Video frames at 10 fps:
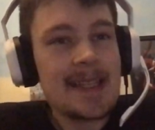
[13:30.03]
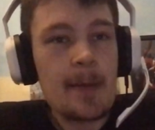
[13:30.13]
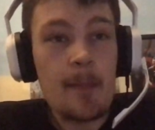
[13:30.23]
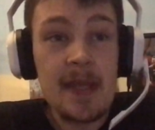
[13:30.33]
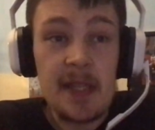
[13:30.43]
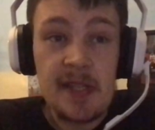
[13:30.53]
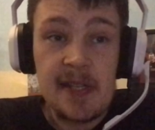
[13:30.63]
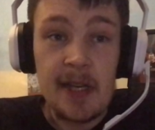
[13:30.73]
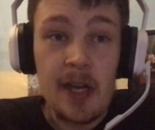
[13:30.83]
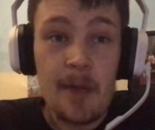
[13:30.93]
Midlands
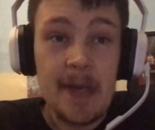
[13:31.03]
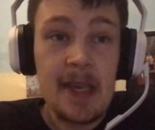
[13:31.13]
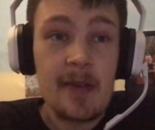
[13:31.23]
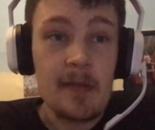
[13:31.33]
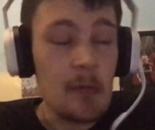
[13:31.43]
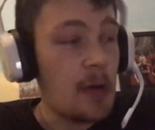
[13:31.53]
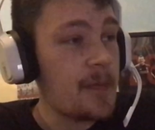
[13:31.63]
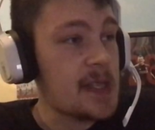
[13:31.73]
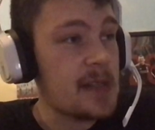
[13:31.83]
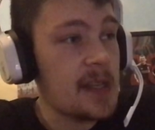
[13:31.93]
Derby,
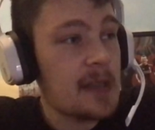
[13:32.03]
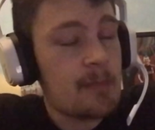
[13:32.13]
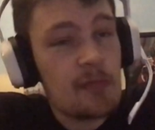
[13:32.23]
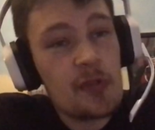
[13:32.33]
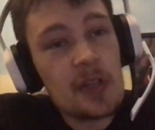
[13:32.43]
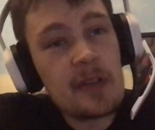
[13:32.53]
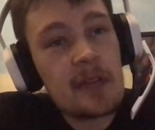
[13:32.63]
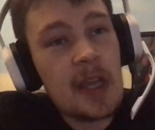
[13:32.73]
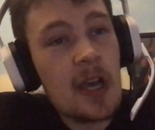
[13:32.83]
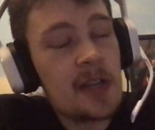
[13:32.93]
obviously really,
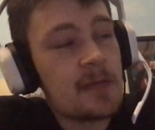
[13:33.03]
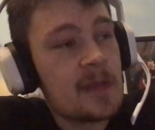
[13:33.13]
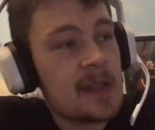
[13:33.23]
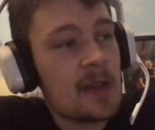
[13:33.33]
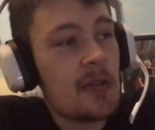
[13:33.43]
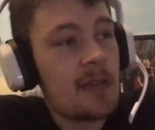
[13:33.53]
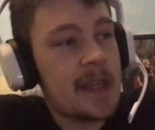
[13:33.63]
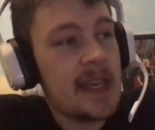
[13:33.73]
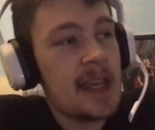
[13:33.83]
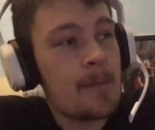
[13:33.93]
really hard one to call a
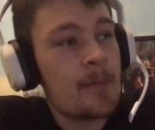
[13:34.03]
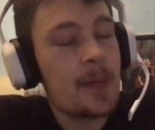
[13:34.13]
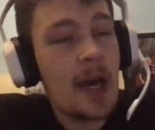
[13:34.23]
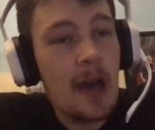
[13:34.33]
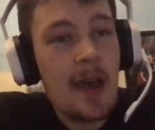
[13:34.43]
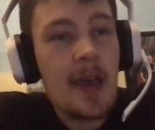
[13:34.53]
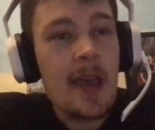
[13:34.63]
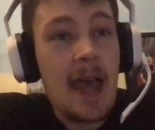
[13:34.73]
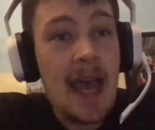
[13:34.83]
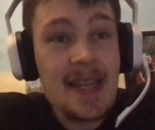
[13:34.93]
game, but
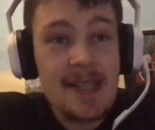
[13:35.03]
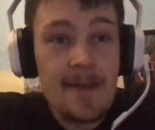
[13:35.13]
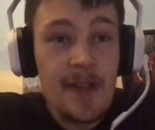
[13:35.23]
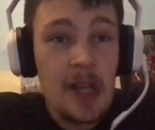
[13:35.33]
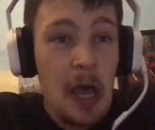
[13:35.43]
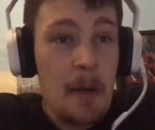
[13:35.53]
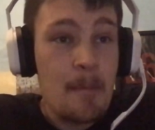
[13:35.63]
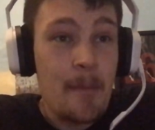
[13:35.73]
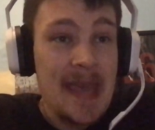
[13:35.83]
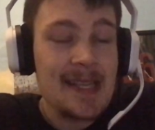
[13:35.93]
Aston Villa are
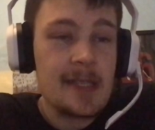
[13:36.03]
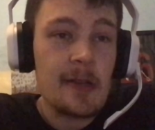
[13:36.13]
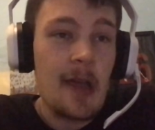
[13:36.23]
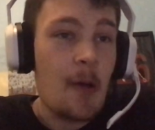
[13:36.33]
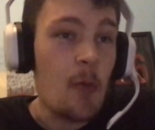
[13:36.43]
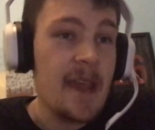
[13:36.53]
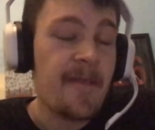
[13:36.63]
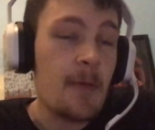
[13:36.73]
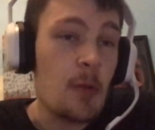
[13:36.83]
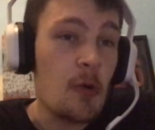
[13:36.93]
better away
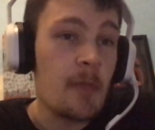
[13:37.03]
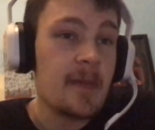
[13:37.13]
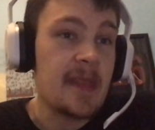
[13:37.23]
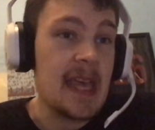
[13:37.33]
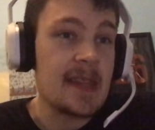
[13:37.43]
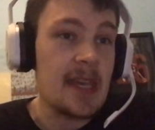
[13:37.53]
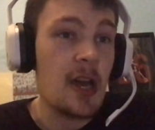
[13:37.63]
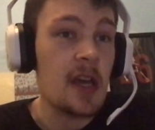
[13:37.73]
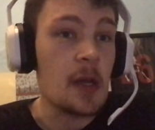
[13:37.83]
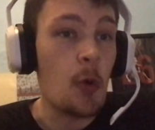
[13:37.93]
from home than they
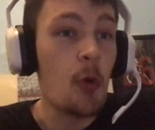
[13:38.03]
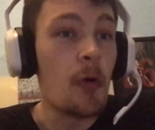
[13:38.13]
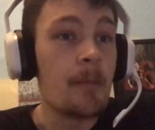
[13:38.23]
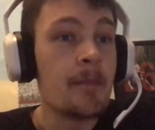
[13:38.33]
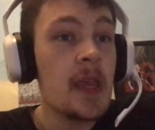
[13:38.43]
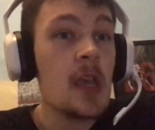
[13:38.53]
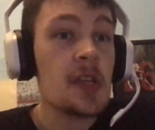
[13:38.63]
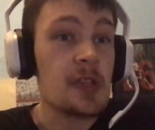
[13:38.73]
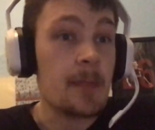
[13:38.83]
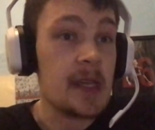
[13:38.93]
are at home.
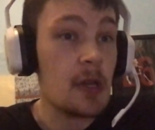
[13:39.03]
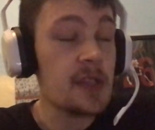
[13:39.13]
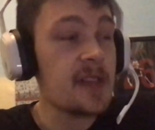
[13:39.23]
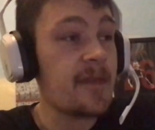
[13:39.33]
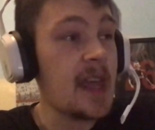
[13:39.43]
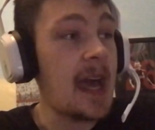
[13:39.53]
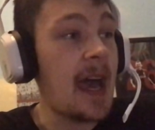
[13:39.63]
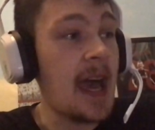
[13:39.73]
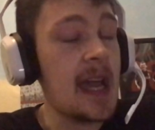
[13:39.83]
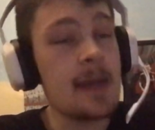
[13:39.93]
So because of
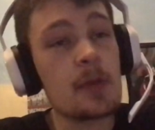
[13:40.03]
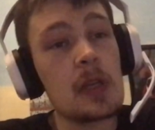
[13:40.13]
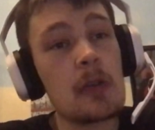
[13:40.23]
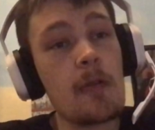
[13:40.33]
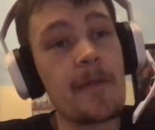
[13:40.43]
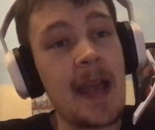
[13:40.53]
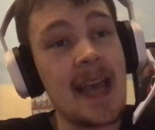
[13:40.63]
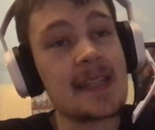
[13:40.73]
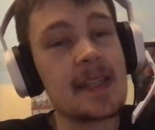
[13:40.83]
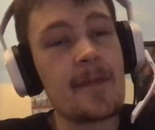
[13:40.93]
that, I'm going to go for
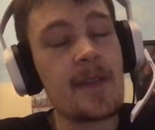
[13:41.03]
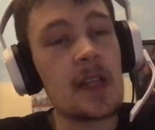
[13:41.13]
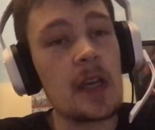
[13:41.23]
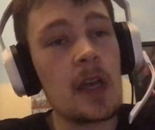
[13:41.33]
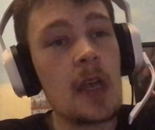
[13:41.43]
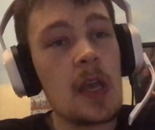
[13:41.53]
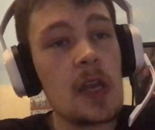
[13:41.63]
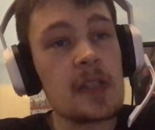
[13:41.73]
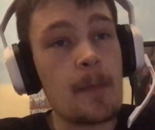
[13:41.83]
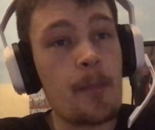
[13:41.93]
Aston Villa
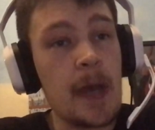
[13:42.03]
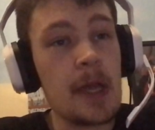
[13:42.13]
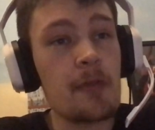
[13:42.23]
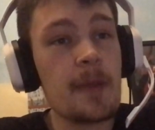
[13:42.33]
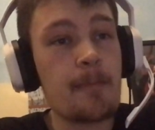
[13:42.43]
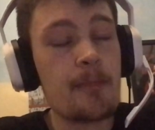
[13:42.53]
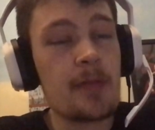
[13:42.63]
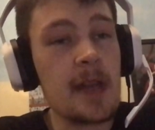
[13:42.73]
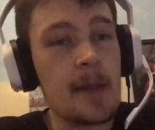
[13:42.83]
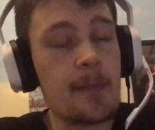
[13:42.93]
to pile
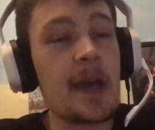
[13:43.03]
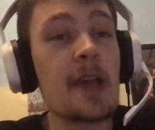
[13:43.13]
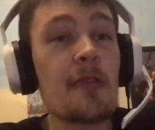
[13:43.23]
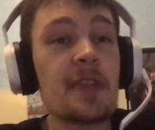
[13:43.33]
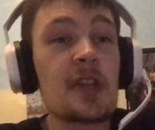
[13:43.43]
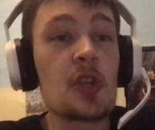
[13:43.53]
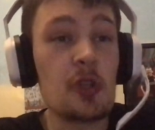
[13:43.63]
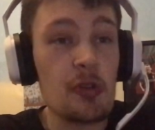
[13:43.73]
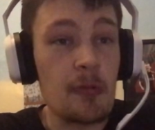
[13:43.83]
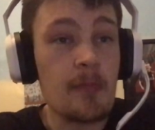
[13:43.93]
the
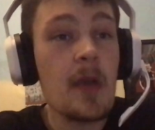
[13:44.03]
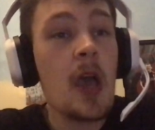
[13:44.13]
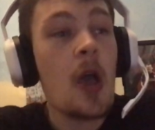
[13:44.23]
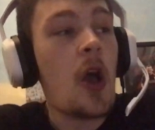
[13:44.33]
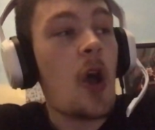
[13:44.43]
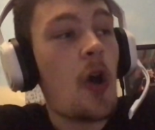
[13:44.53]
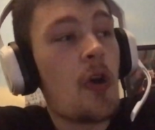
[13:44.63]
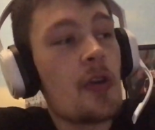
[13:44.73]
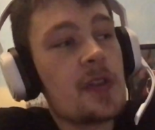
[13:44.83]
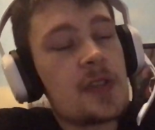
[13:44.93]
gloom
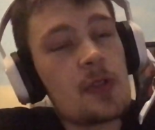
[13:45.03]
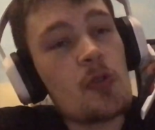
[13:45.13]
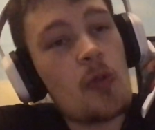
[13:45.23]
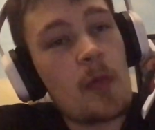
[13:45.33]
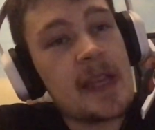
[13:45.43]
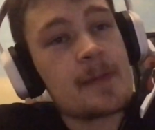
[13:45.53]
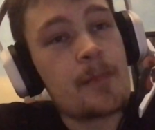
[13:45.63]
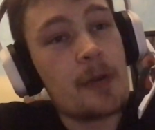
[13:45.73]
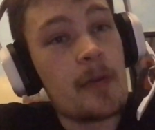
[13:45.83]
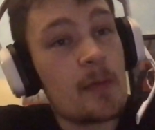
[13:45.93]
onto West
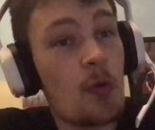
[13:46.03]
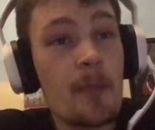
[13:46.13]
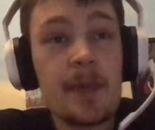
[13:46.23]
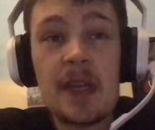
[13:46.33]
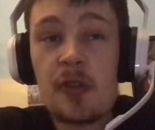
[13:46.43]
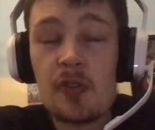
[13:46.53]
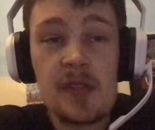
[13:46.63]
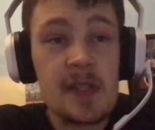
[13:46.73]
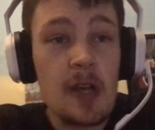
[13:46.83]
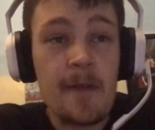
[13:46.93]
Brom. It won't be a good
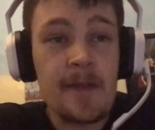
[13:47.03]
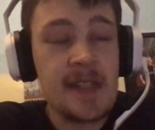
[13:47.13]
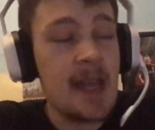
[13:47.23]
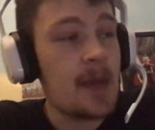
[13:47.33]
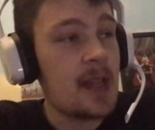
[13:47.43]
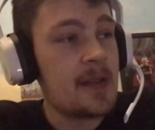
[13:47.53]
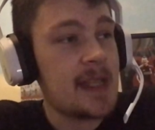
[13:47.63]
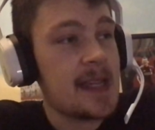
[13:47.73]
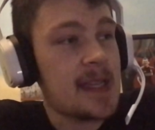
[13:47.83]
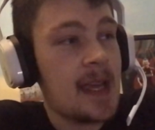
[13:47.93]
start for Sam
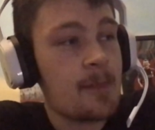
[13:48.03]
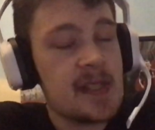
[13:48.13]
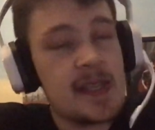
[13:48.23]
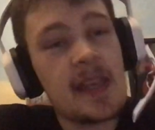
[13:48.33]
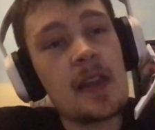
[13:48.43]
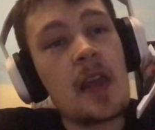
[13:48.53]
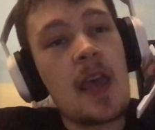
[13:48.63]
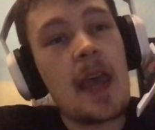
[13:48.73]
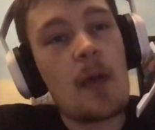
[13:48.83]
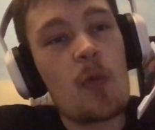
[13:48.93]
Allardyce, I'm saying.
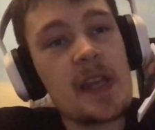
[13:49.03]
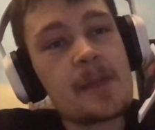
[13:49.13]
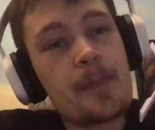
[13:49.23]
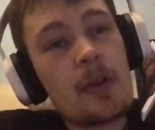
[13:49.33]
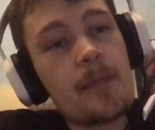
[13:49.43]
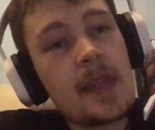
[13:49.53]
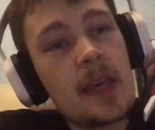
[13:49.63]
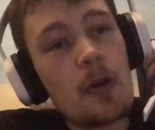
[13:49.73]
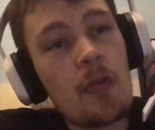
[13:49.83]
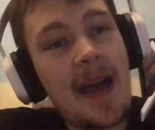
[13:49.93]
West Brom
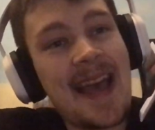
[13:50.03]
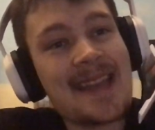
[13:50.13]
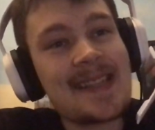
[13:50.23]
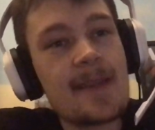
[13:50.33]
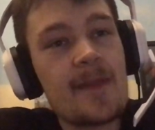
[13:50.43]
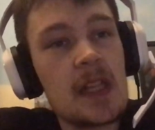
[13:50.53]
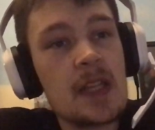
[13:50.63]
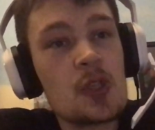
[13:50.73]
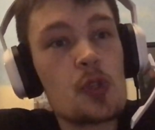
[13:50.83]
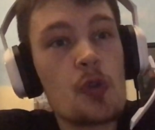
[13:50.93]
0, Aston Villa
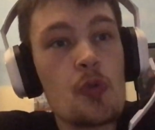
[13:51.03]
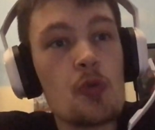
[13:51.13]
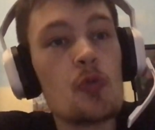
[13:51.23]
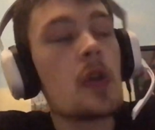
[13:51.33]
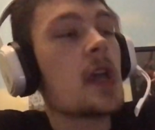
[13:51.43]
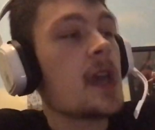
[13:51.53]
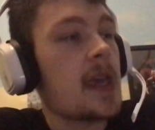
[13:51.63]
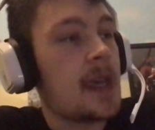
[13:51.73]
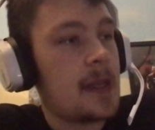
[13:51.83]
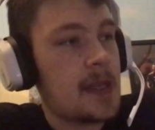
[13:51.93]
2
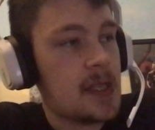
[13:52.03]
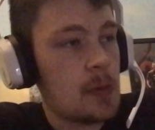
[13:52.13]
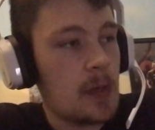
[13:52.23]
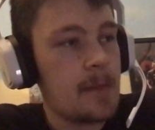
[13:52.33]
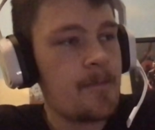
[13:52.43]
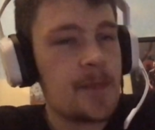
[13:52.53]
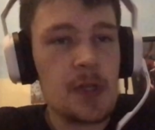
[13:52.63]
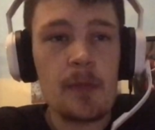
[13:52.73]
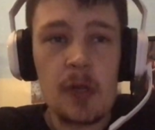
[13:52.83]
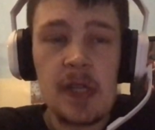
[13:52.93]
in this one.
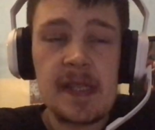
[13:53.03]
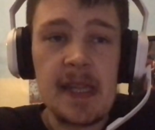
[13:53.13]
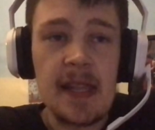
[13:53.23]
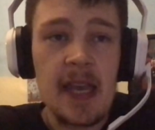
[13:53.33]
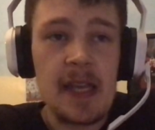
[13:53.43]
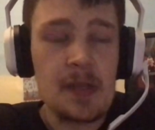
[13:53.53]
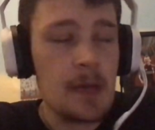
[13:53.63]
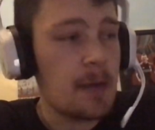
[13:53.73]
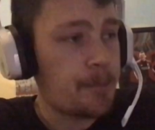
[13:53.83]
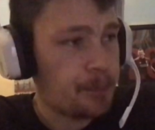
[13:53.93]
So I'm going to say that as well.